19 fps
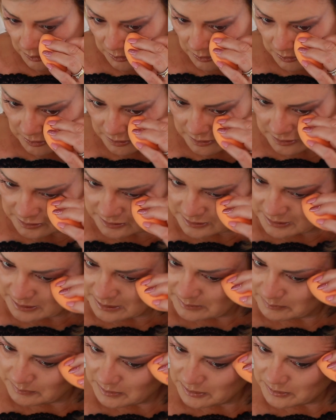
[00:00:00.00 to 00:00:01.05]
tidy that
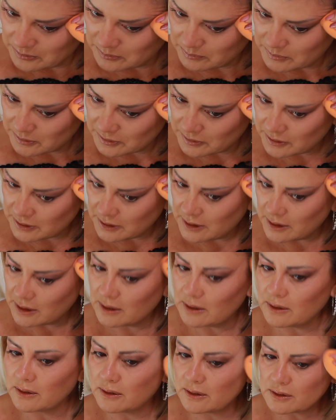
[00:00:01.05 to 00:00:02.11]
up a little bit
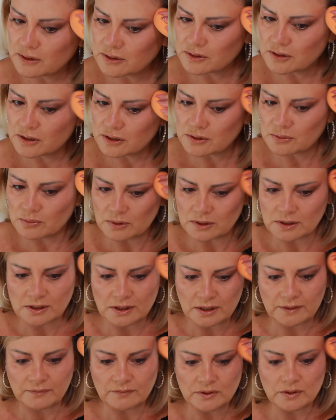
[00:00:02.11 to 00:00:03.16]
there. It's just what's
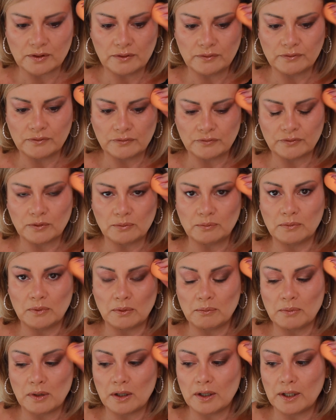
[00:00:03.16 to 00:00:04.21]
left over from
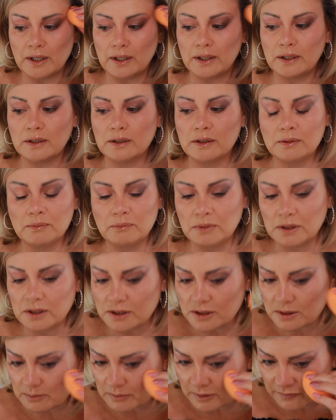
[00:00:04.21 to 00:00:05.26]
my
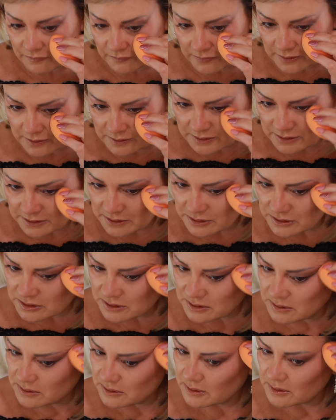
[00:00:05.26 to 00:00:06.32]
blending my
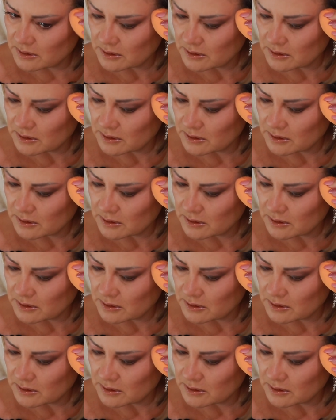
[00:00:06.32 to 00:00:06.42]
foundation,